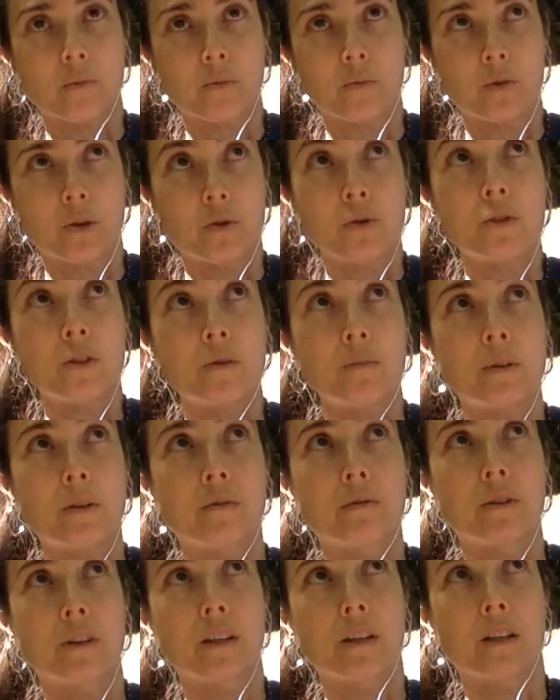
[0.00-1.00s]
used to be
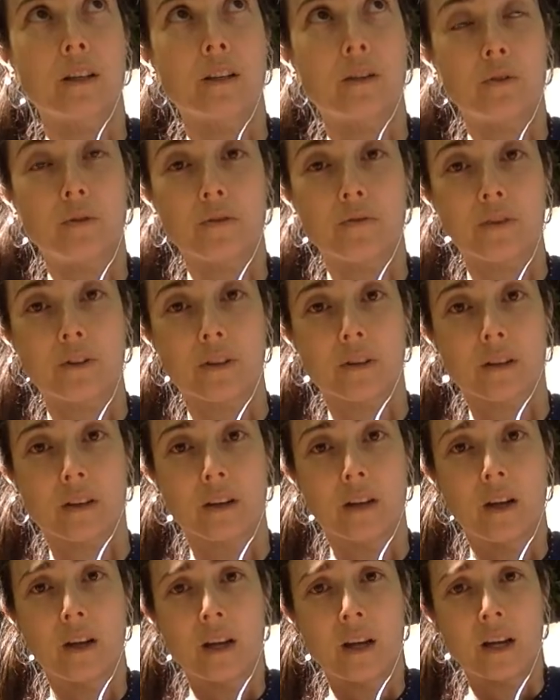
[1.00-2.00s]
really useful and
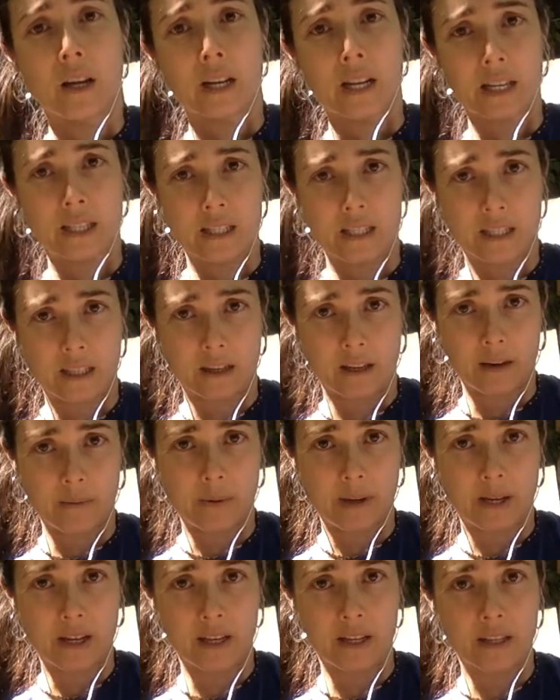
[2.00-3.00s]
necessary
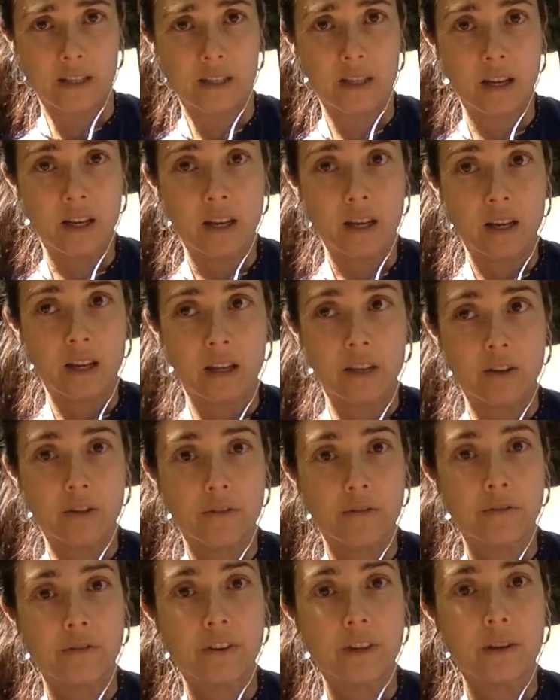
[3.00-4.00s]
because your
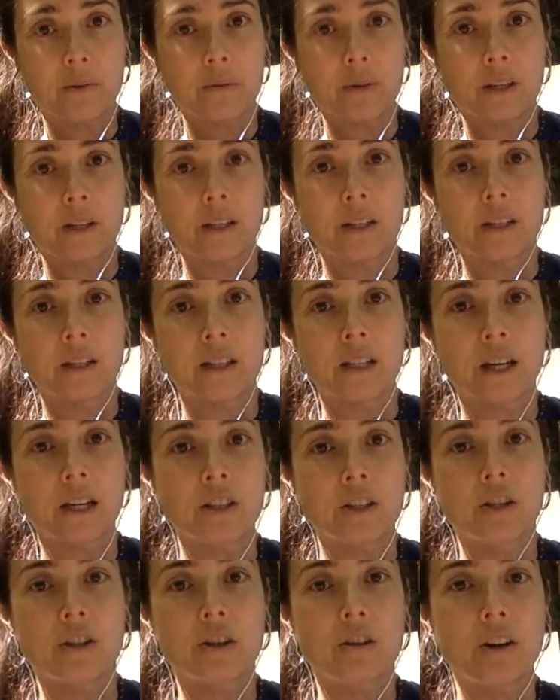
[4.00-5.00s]
feet would
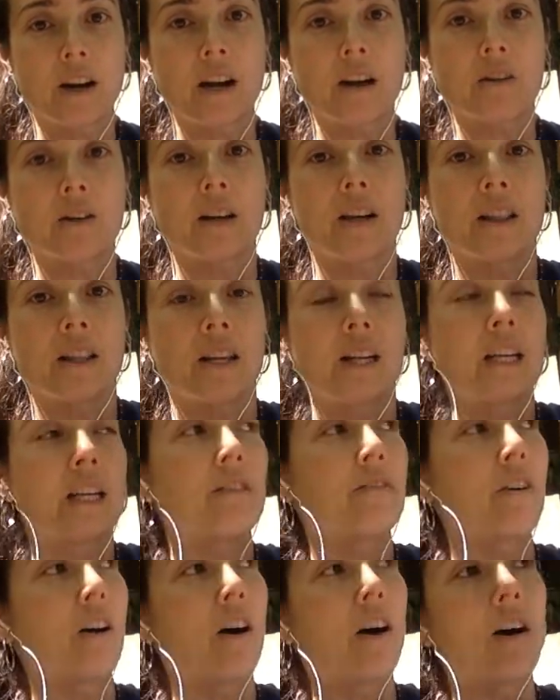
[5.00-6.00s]
touch the ground and then
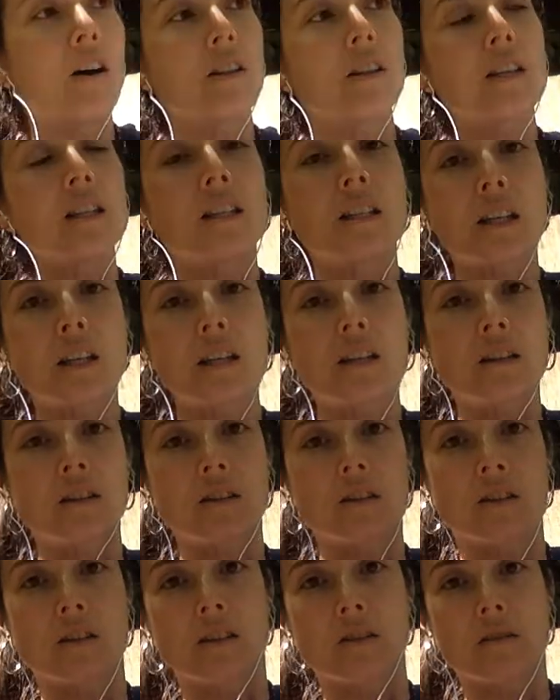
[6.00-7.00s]
give all these
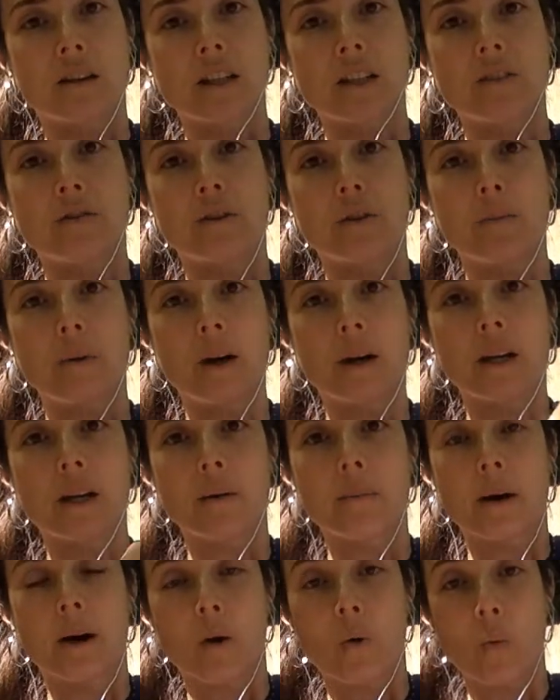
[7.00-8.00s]
signals to the rest of your body
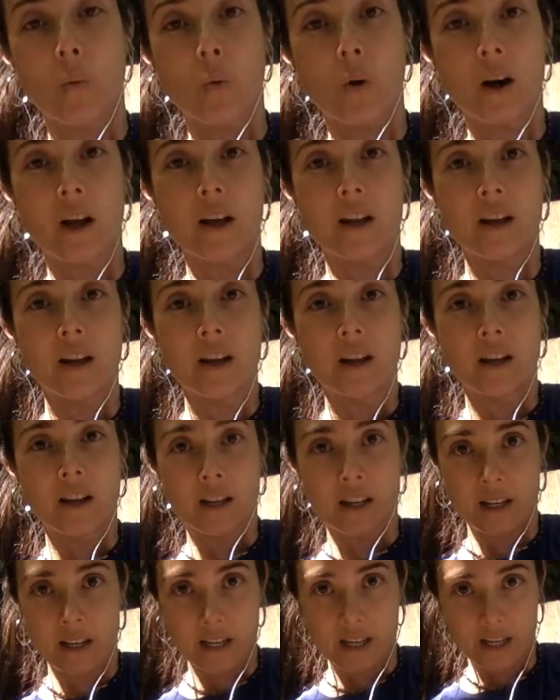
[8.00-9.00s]
about what
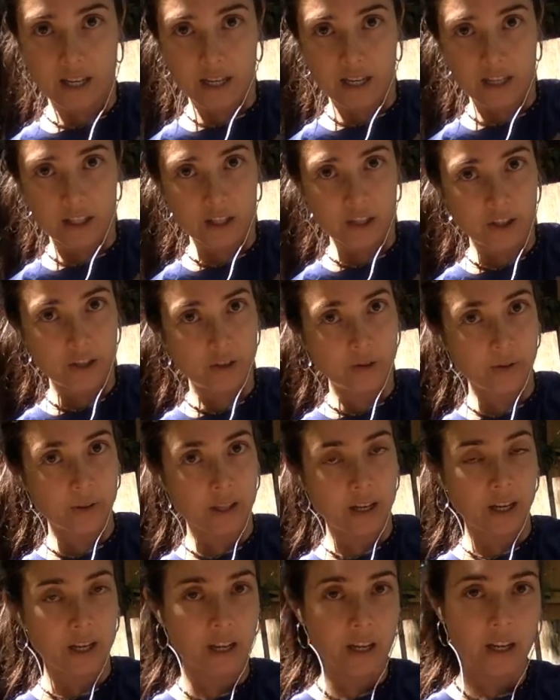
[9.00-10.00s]
it needed to do.
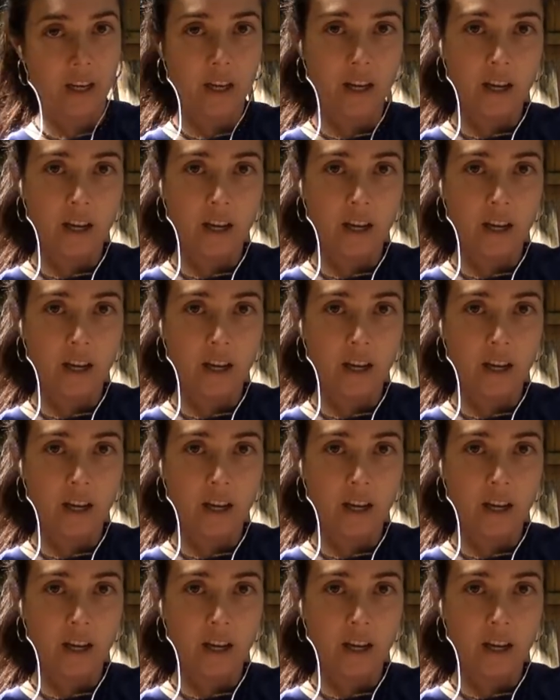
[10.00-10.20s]
Like